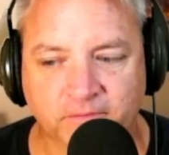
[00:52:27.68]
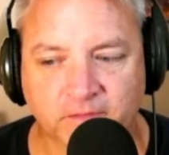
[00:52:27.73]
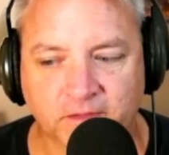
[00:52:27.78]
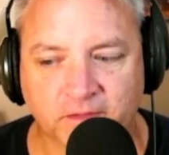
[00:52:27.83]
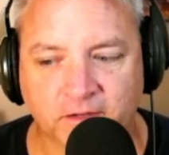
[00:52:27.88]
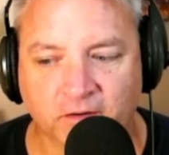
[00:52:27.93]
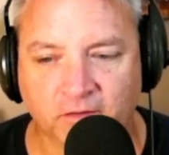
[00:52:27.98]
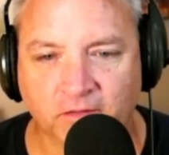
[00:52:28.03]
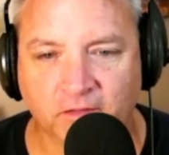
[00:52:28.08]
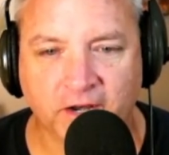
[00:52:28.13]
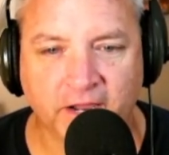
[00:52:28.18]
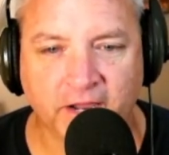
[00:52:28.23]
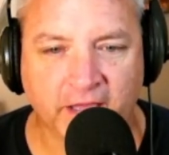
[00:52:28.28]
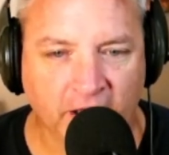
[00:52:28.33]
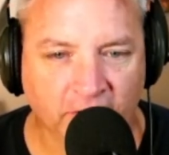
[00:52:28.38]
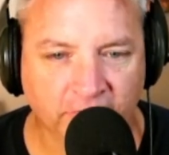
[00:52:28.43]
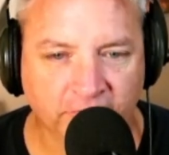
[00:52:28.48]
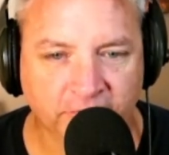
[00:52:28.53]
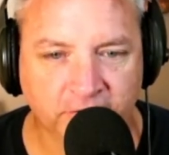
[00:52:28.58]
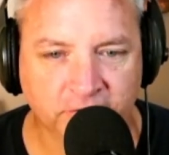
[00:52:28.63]
are a lot of
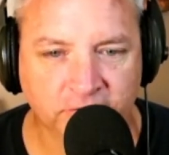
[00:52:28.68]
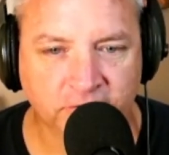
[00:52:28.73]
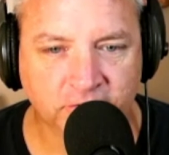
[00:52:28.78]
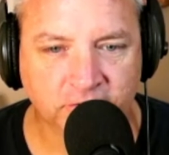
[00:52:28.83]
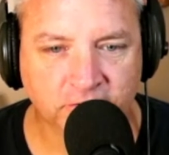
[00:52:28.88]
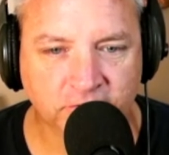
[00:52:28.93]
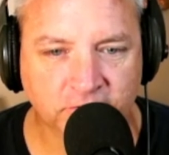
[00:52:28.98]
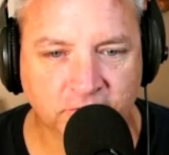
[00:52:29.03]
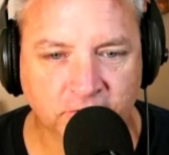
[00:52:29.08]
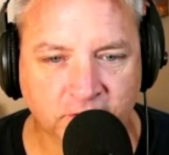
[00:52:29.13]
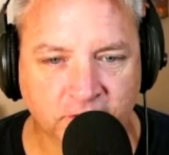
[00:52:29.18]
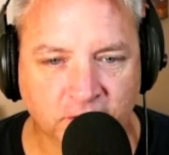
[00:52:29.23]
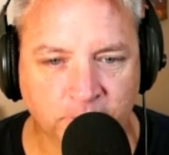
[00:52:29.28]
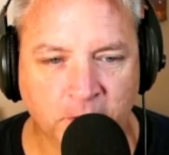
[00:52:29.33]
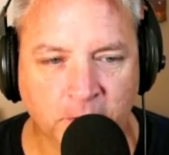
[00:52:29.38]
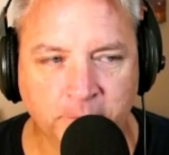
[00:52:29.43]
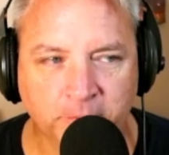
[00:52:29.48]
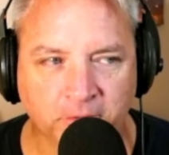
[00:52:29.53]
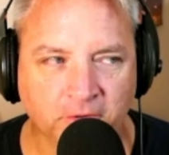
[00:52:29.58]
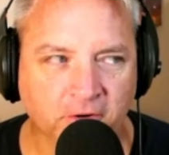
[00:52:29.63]
alphas, and
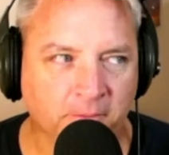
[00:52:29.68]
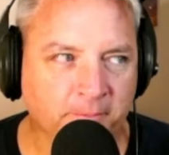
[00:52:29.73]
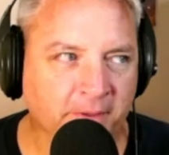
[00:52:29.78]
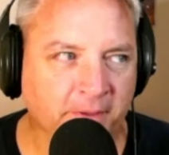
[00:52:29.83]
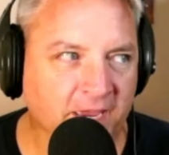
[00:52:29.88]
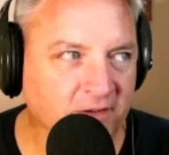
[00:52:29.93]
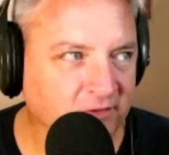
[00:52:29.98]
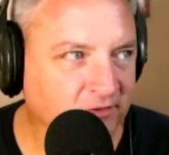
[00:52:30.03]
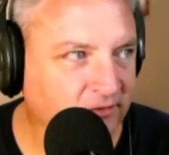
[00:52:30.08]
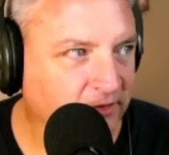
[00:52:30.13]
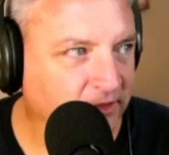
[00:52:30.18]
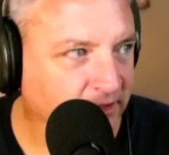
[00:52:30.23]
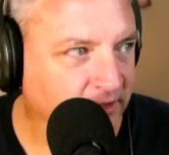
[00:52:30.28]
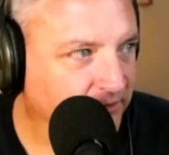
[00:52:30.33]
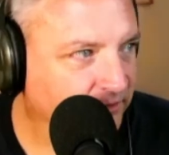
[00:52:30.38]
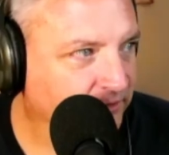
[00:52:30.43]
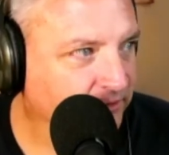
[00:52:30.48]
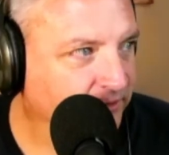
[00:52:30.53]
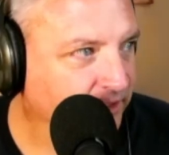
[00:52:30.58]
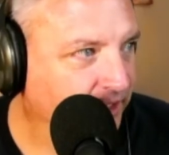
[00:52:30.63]
people are amazed that
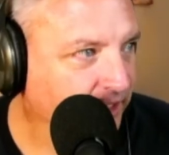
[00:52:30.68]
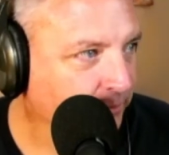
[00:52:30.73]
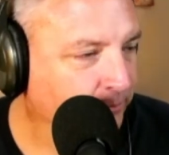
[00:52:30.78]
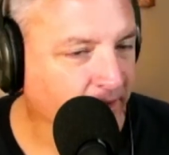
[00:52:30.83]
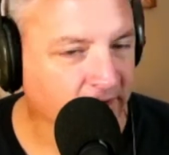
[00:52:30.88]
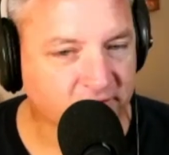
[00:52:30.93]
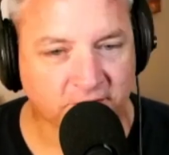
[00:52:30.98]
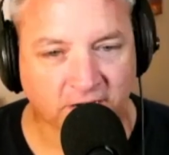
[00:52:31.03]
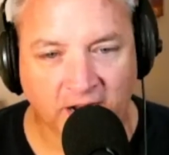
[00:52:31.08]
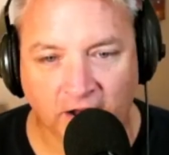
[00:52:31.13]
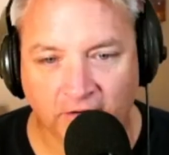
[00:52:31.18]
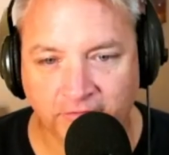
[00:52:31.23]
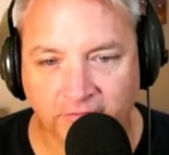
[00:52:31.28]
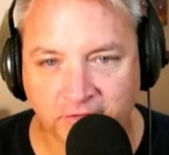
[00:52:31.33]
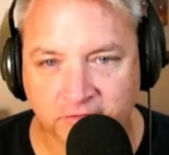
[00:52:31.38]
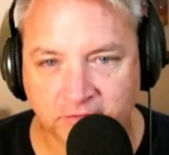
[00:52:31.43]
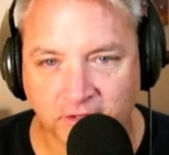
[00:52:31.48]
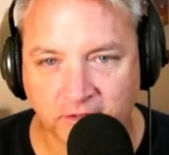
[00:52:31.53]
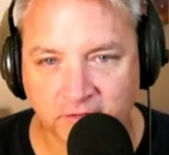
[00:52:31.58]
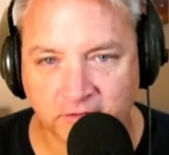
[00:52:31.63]
a bunch of
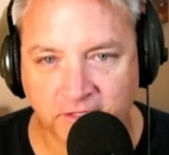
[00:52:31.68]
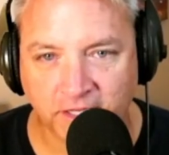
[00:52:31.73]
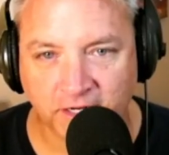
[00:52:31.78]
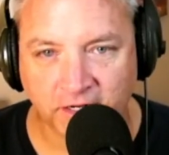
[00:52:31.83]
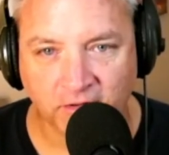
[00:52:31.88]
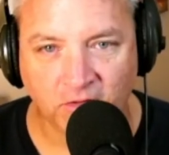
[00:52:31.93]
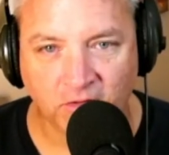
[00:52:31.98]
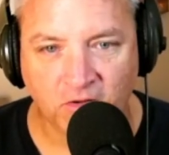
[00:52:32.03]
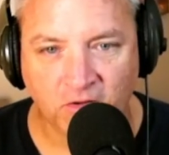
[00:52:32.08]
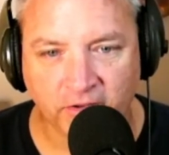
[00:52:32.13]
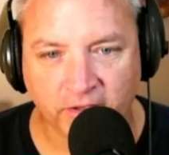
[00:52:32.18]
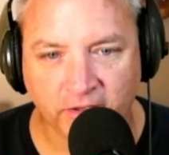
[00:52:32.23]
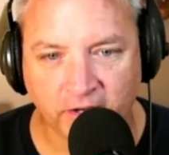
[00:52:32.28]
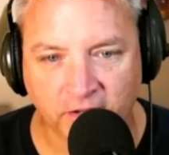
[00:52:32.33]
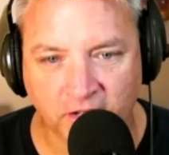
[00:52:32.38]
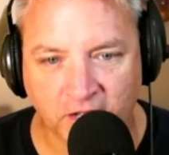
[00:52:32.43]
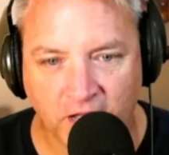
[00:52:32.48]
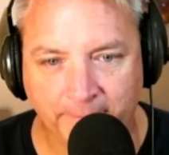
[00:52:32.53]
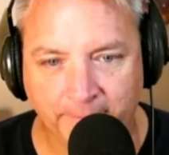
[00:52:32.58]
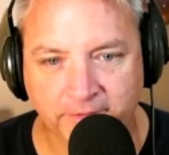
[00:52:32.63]
alphas can get along and
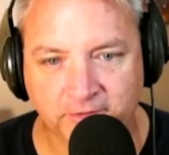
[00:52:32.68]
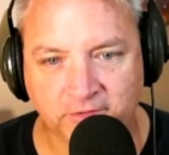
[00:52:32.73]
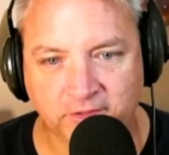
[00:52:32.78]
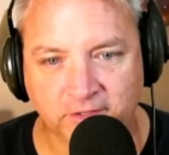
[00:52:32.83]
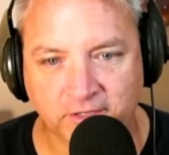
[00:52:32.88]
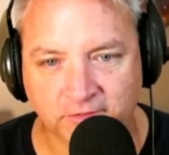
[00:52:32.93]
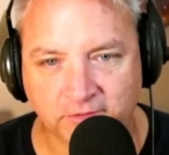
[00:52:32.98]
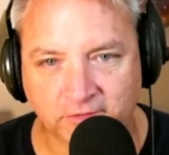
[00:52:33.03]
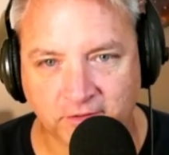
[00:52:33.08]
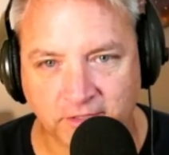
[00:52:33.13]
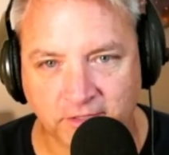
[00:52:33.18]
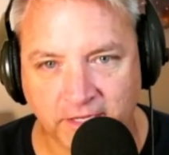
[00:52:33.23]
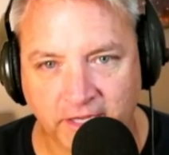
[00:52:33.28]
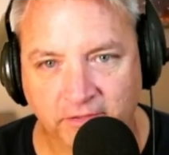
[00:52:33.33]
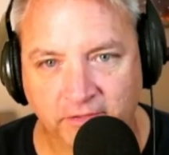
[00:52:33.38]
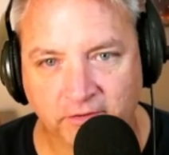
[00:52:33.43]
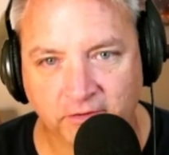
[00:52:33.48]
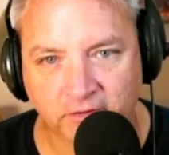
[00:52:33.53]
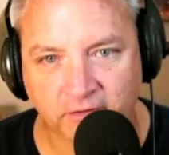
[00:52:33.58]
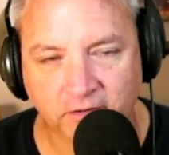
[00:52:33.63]
accomplish things
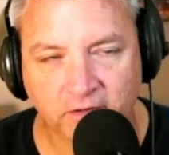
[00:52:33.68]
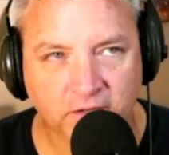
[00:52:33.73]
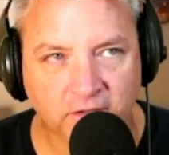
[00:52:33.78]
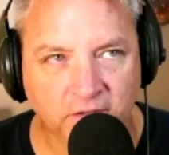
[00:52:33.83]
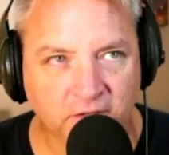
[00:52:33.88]
together.